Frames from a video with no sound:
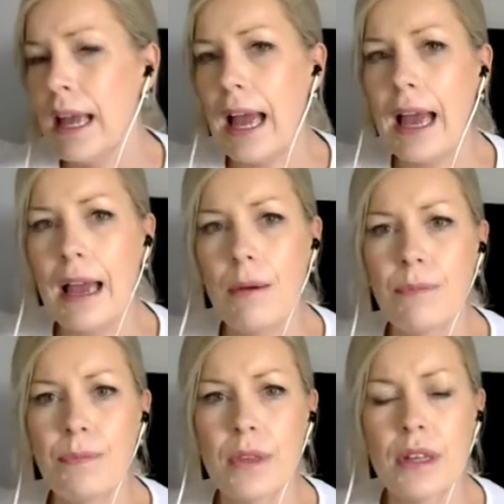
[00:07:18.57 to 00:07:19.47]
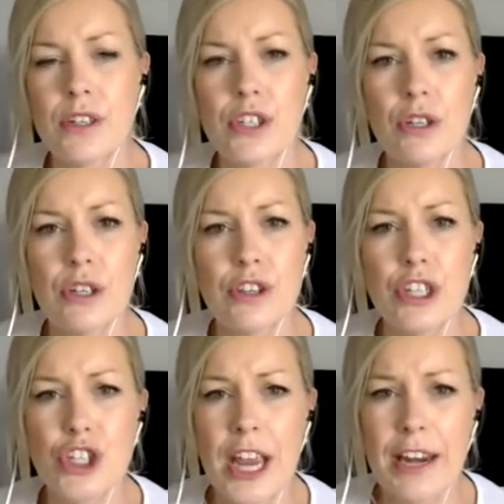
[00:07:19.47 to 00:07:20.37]
Um, to the
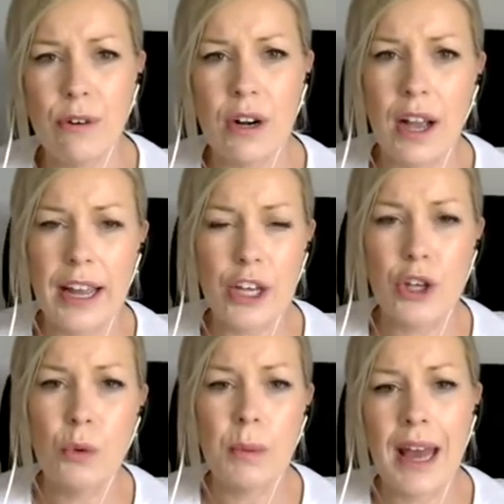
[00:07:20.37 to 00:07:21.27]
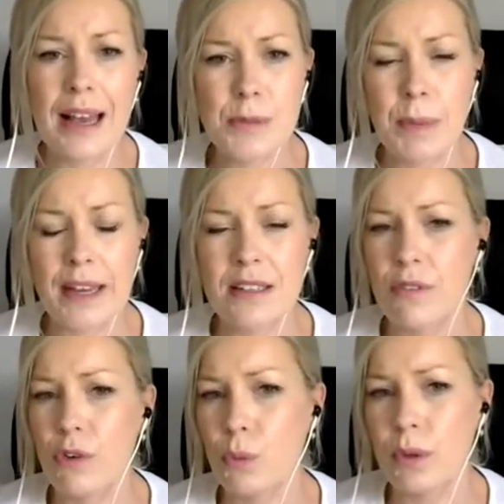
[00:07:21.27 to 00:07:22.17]
general kind of human aspect
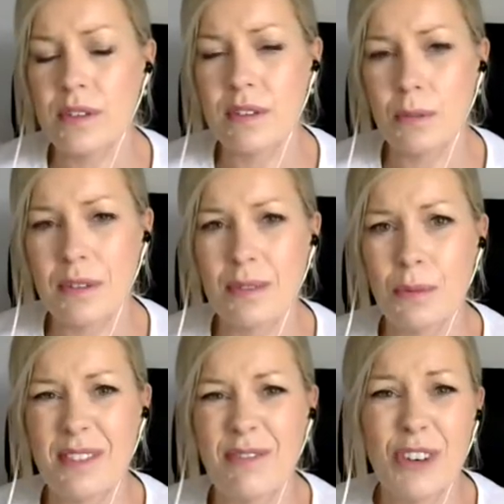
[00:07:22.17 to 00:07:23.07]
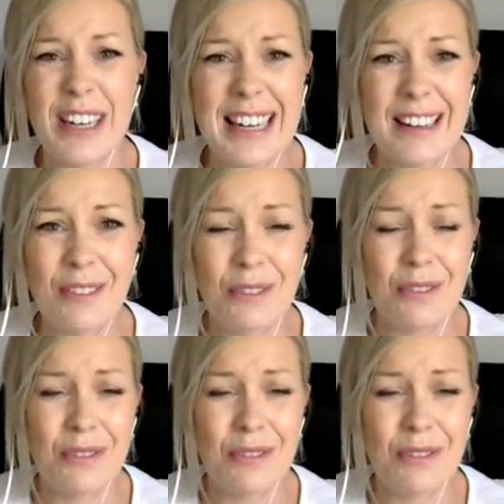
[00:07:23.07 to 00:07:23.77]
of it was was was really